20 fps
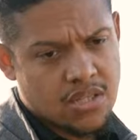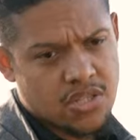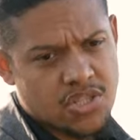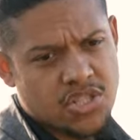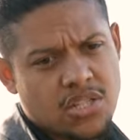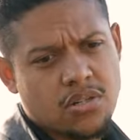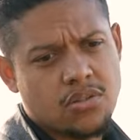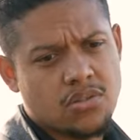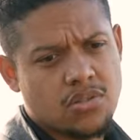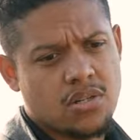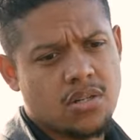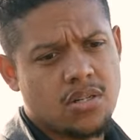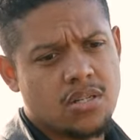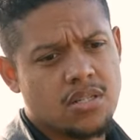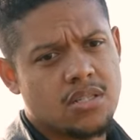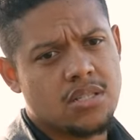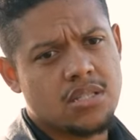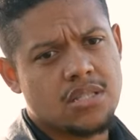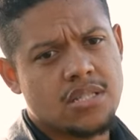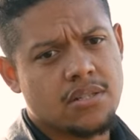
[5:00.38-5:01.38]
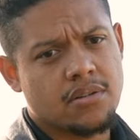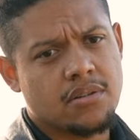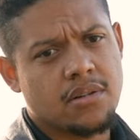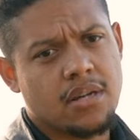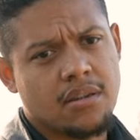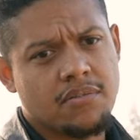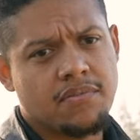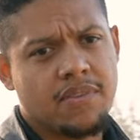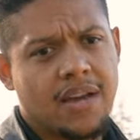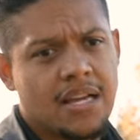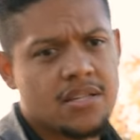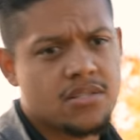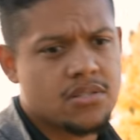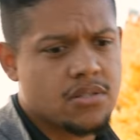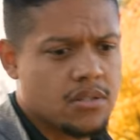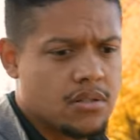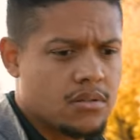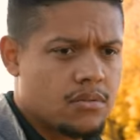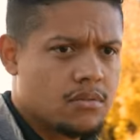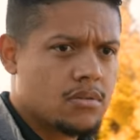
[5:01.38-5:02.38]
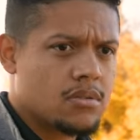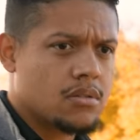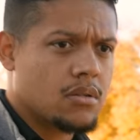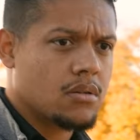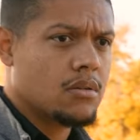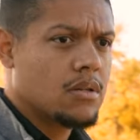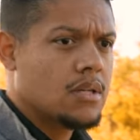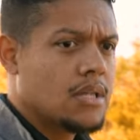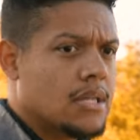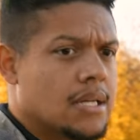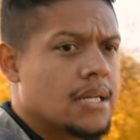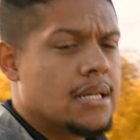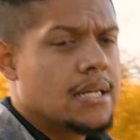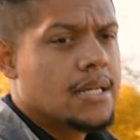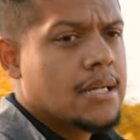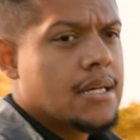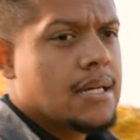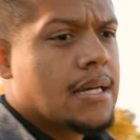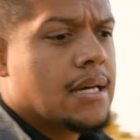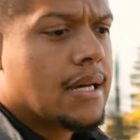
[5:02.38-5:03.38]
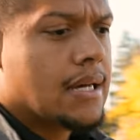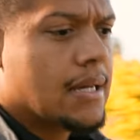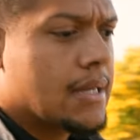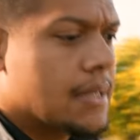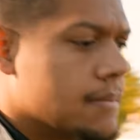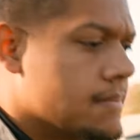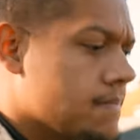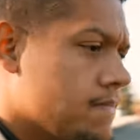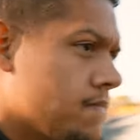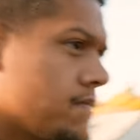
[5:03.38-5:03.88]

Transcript: the shingles are gonna deteriorate faster. So um,